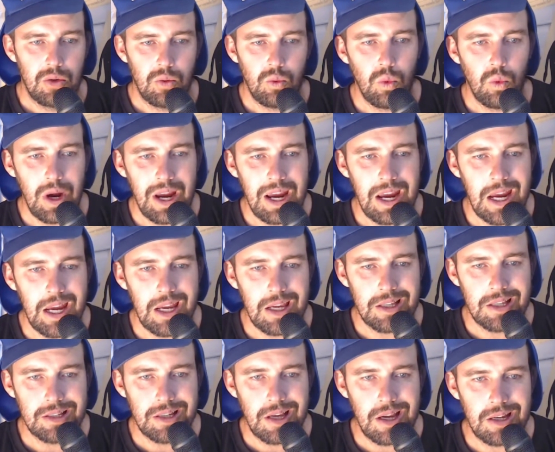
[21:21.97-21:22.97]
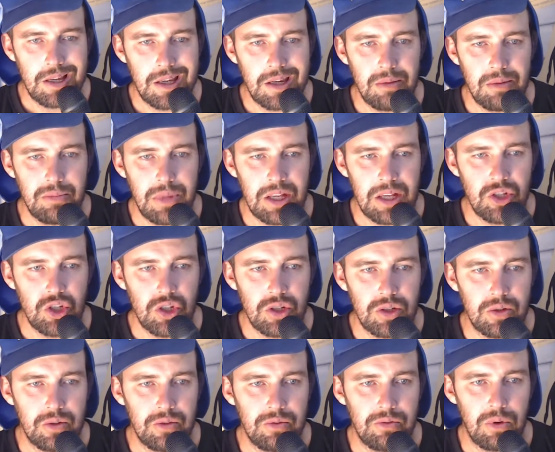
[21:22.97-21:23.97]
Where is any
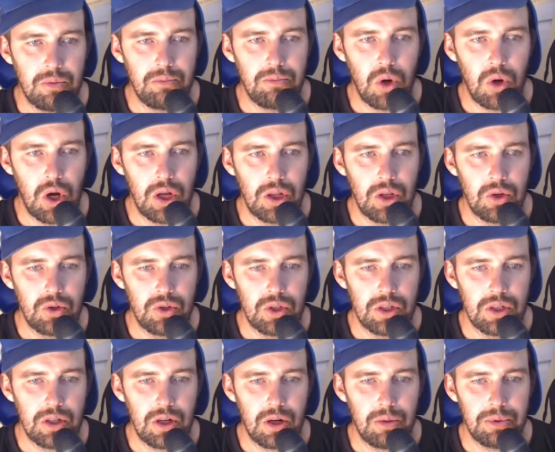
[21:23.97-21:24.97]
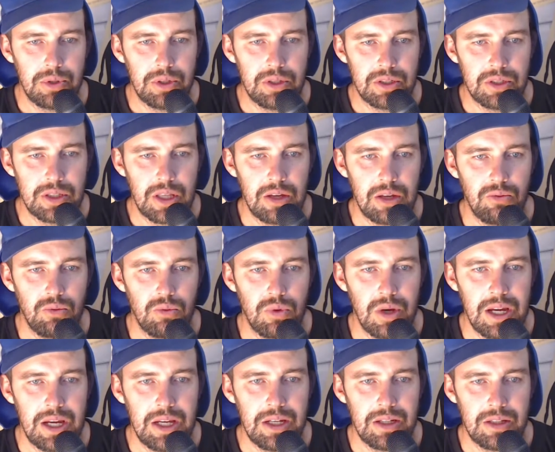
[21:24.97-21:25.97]
mention of Milo Yiannopoulos? They
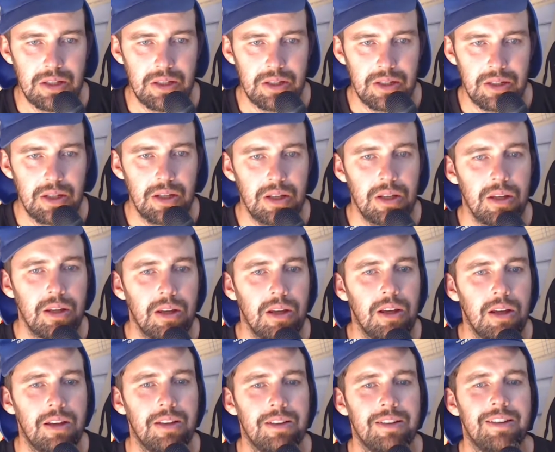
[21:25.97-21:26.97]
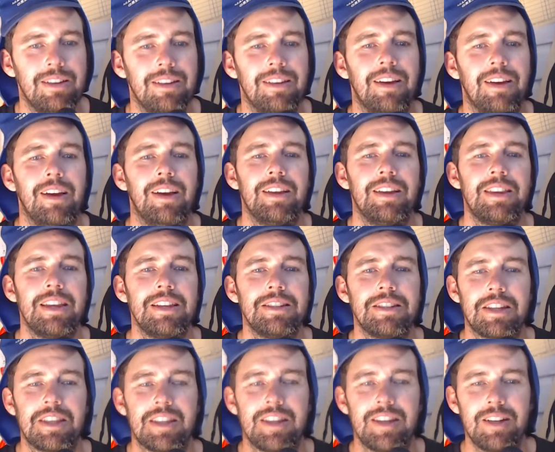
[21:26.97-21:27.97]
rant. There's
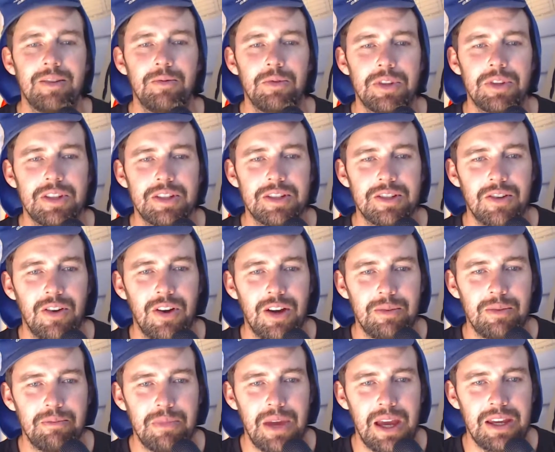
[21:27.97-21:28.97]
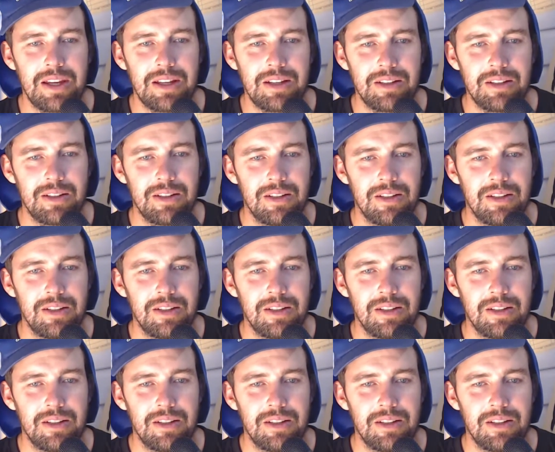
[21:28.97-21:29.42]
a kid with a sign, make